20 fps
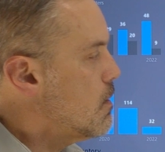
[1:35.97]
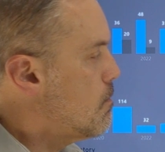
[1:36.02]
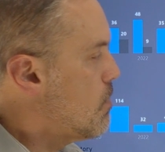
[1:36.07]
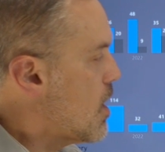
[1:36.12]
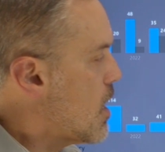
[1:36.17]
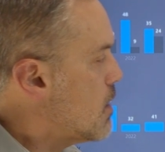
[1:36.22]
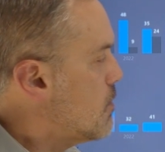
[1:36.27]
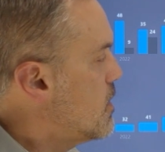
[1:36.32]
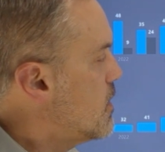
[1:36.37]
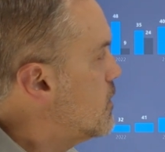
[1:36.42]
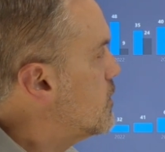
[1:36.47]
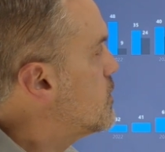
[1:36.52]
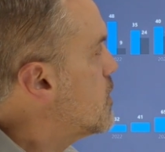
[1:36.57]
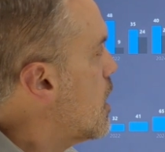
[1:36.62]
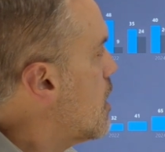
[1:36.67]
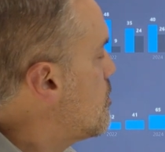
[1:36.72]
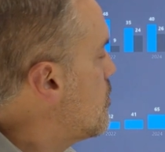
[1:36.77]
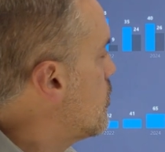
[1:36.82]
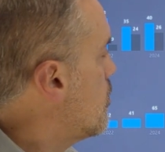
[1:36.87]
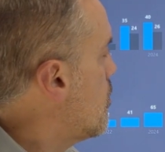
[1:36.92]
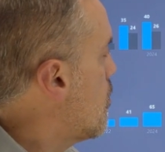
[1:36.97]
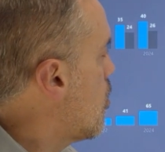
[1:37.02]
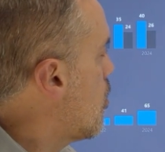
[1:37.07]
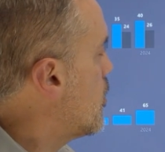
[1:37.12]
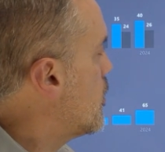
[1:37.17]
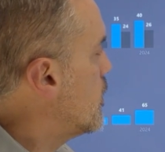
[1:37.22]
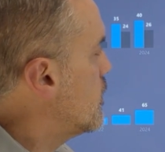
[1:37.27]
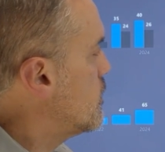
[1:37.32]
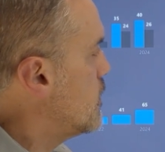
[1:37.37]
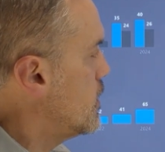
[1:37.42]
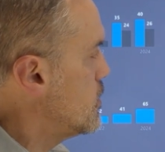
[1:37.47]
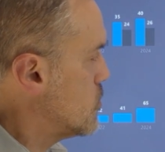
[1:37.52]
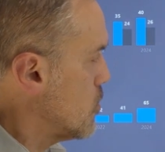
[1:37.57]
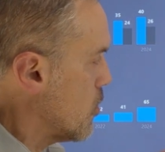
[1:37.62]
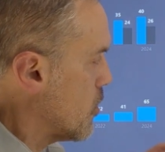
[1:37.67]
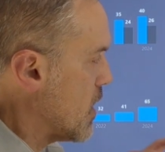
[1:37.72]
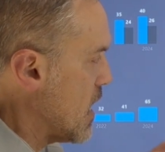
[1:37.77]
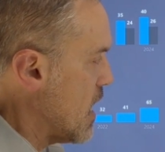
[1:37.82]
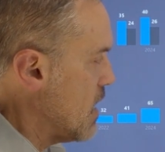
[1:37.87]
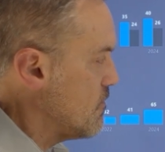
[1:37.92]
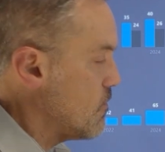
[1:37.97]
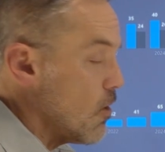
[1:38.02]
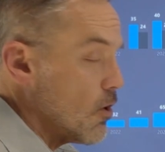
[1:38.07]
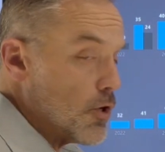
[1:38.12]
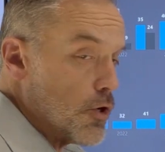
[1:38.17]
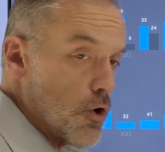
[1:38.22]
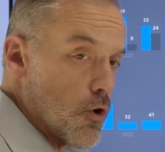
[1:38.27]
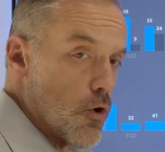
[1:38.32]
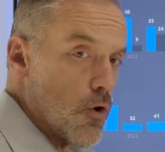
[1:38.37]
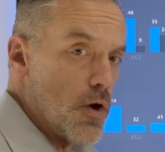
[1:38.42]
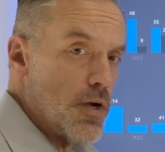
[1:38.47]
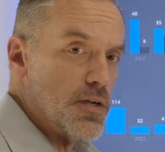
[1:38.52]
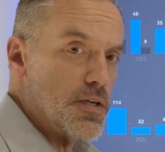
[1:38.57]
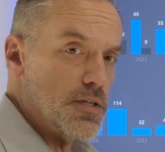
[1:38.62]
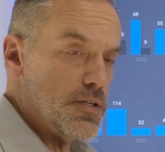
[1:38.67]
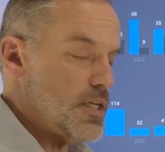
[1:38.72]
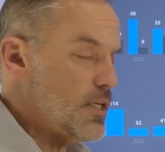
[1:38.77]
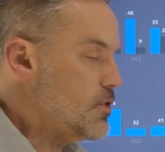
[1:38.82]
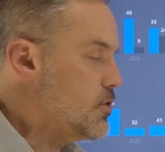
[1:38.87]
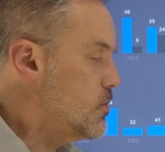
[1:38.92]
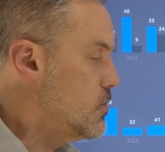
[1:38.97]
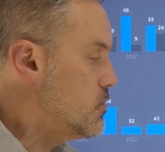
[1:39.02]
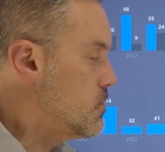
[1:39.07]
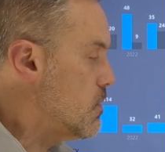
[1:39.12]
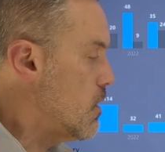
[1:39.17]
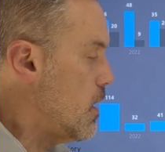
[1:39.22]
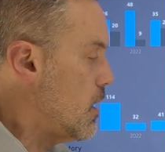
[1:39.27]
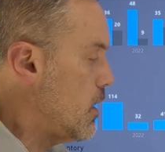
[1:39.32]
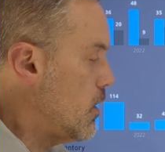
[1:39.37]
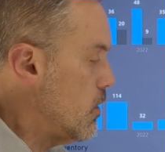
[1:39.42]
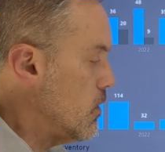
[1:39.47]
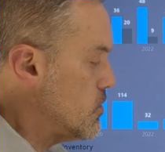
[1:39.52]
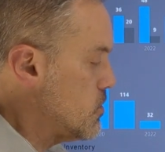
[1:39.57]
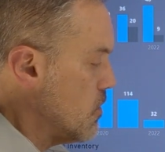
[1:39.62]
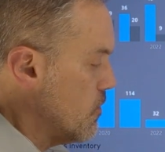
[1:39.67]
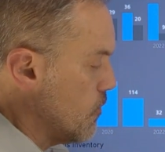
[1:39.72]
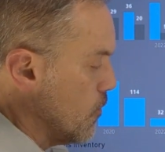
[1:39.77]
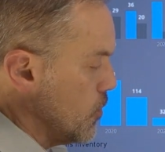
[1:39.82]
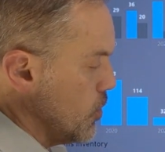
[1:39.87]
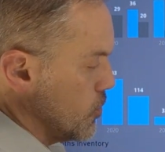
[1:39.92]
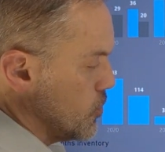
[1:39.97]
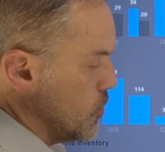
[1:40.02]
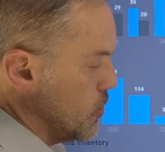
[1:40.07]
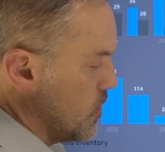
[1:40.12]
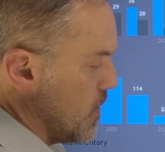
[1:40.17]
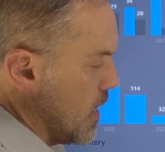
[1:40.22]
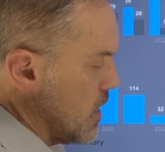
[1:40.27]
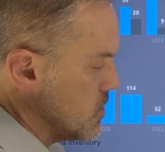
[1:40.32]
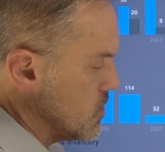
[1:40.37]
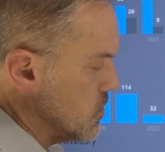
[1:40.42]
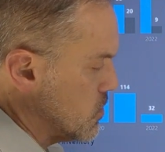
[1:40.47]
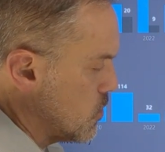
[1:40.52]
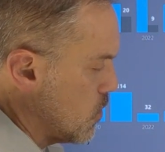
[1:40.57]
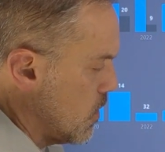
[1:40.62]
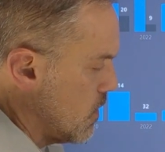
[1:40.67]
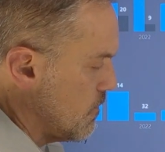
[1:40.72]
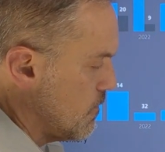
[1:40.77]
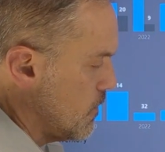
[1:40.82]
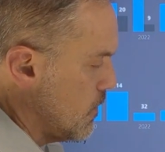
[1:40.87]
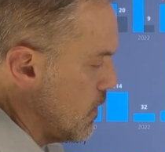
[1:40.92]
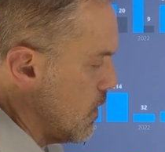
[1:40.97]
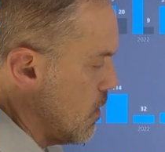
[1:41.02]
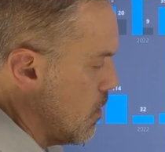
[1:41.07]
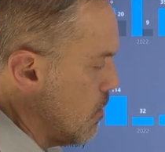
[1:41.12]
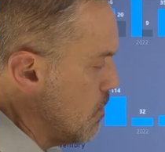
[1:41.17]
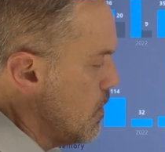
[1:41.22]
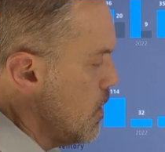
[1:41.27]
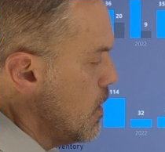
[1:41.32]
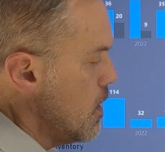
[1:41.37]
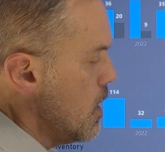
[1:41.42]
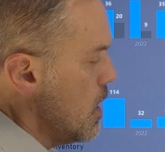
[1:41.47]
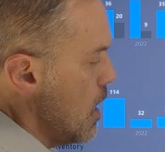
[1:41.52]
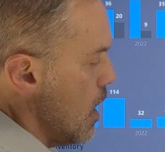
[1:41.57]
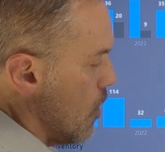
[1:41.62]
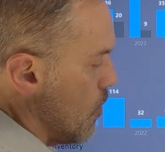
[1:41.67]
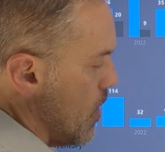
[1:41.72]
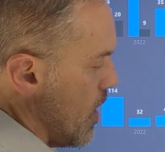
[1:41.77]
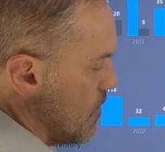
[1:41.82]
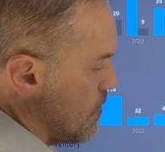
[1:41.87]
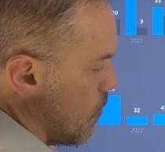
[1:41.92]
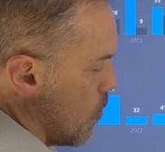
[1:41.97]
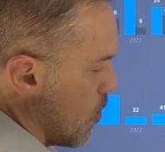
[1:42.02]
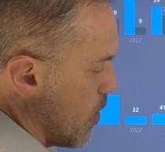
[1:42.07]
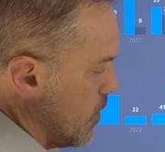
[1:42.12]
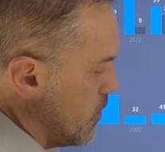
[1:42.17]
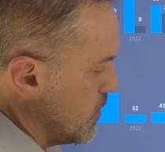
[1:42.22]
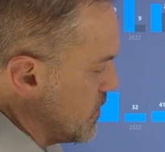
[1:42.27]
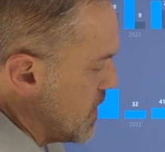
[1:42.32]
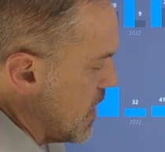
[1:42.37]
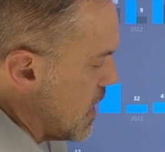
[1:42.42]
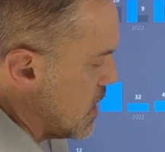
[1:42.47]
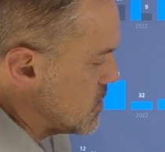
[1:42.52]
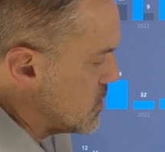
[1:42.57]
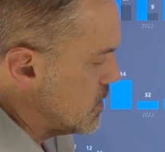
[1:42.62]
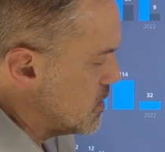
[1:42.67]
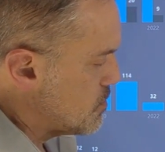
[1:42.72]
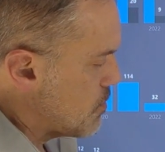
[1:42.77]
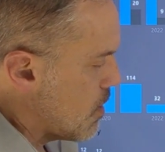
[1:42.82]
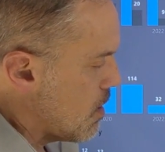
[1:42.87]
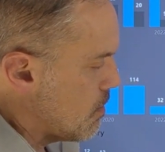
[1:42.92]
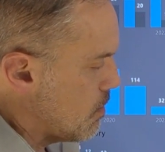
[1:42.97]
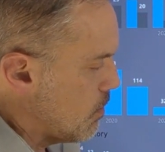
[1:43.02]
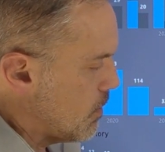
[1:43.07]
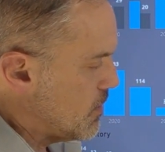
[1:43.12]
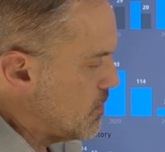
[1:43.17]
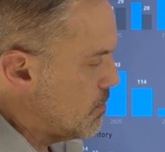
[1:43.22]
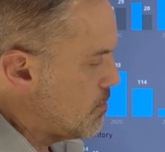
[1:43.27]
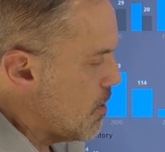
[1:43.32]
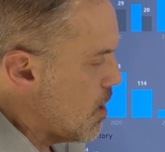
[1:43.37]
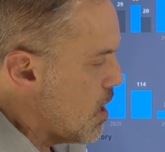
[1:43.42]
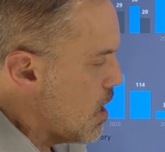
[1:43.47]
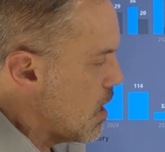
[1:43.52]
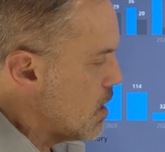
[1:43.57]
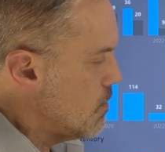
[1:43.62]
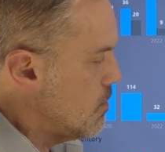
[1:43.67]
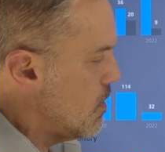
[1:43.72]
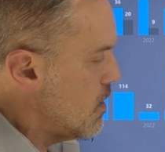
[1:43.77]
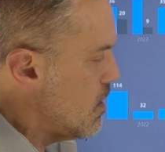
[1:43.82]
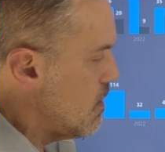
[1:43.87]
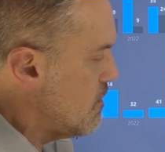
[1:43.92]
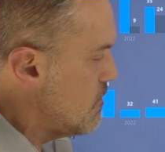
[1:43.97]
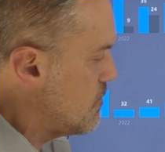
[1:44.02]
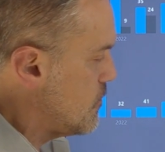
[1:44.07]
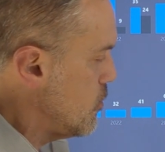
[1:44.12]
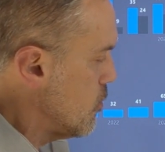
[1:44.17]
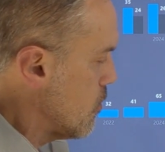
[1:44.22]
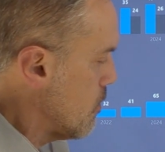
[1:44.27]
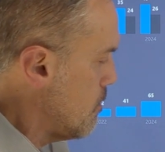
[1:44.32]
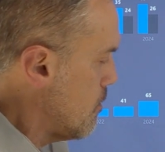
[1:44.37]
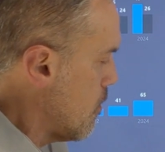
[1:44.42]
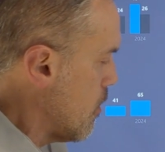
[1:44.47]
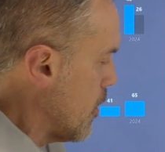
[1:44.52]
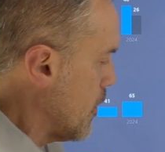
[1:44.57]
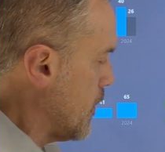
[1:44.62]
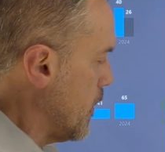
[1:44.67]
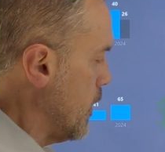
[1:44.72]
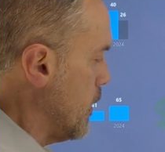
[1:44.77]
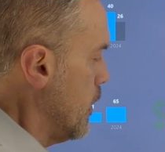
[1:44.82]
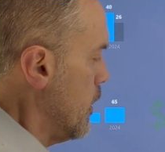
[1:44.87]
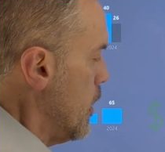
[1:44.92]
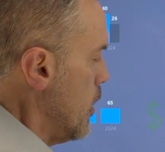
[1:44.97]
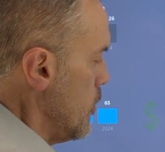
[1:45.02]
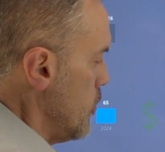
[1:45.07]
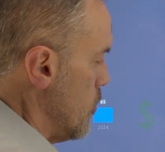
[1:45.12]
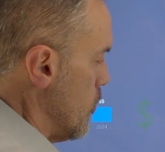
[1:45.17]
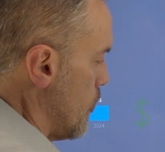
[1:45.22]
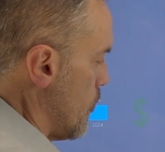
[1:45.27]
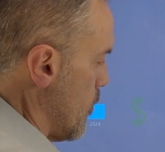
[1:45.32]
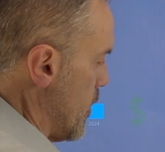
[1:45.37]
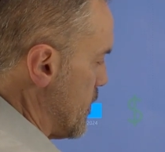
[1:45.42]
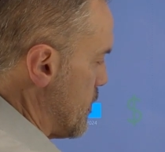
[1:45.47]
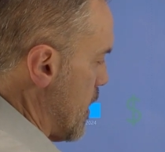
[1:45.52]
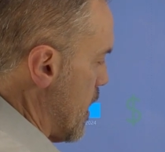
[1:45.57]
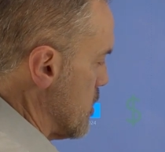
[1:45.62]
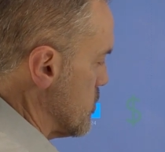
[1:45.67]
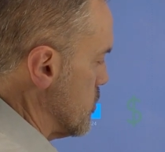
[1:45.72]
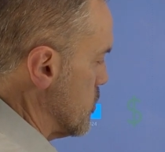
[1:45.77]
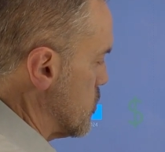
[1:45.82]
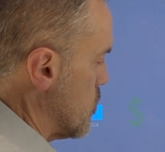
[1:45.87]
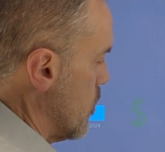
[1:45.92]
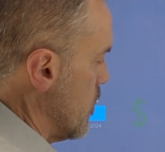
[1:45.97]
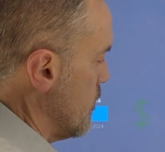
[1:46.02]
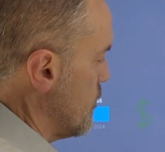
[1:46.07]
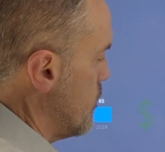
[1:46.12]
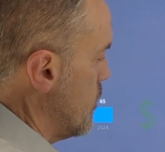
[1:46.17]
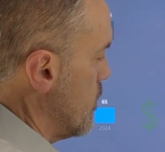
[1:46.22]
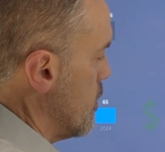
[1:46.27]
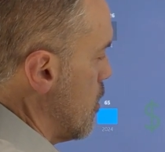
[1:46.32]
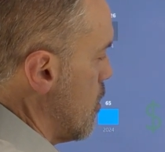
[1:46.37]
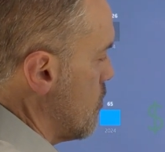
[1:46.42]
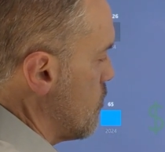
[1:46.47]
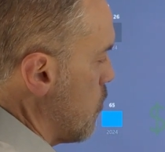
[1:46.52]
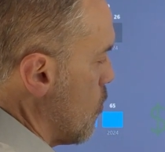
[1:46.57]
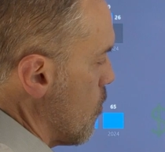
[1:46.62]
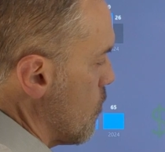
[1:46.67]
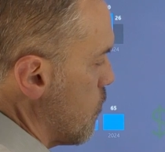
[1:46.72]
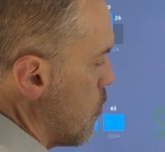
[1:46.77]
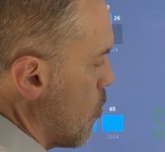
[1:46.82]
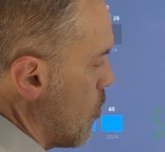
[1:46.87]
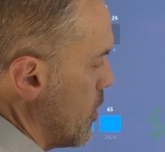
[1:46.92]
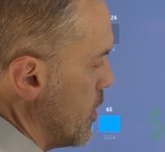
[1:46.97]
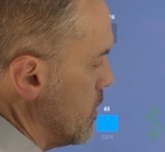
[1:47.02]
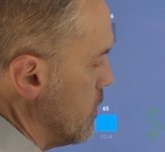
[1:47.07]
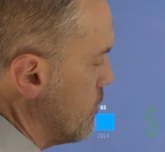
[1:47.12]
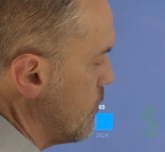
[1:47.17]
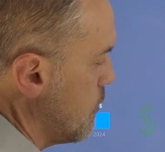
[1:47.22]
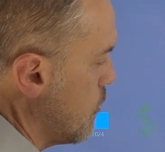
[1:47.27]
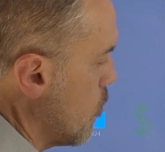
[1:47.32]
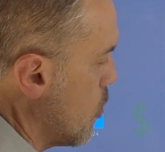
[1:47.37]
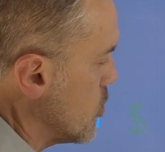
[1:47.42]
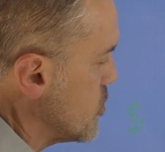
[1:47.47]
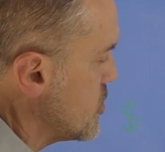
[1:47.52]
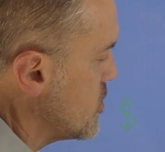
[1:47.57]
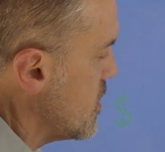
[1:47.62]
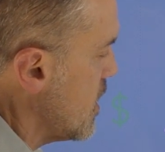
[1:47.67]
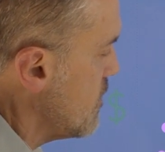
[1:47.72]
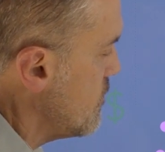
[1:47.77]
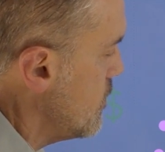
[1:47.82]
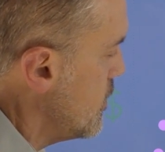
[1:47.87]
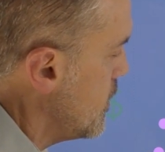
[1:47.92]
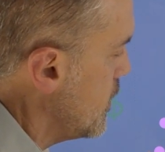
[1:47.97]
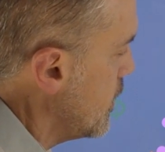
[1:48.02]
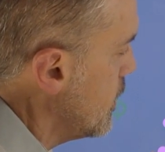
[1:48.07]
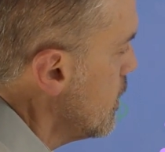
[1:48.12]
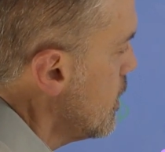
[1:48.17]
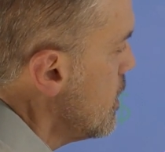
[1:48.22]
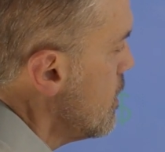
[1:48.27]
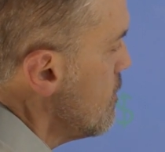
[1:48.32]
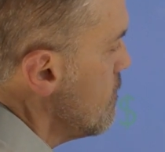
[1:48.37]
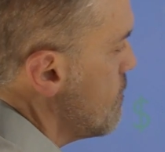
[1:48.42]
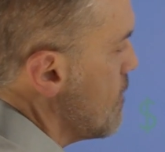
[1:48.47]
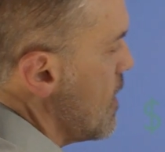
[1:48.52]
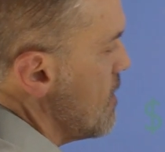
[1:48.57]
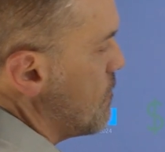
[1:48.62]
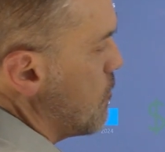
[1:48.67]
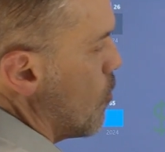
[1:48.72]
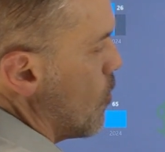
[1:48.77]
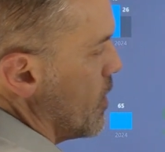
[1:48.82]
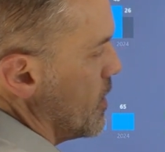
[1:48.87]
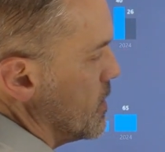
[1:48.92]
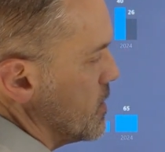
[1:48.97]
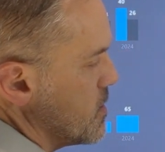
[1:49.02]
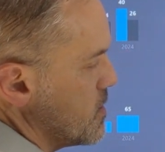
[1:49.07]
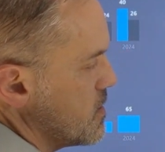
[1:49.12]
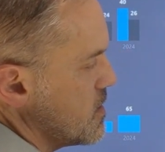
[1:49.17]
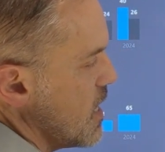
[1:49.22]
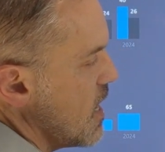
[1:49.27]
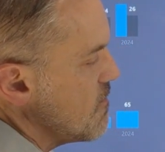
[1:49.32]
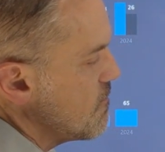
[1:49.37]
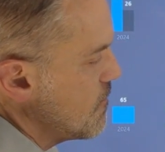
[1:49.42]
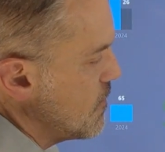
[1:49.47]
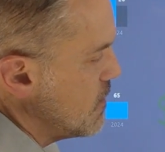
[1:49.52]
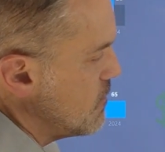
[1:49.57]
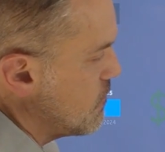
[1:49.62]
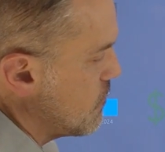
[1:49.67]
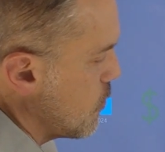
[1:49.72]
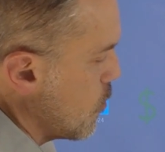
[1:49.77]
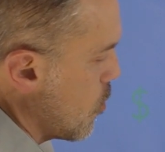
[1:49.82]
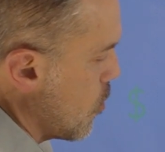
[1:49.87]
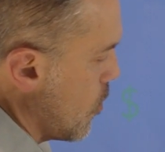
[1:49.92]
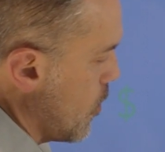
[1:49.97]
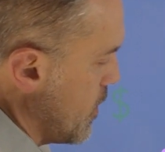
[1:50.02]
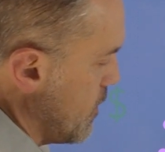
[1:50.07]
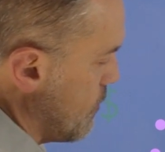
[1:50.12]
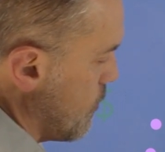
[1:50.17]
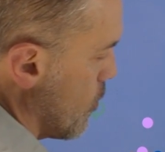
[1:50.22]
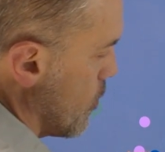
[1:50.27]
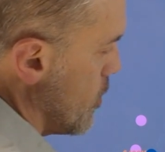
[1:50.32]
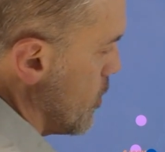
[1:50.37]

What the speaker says: Bottom and the top of the market. These are kind of our current conditions right here. So for your 2,000 square foot home, around 400,000 is probably the bottom of your market. Your 3,000 square foot home, 440 to 470, 540 to 740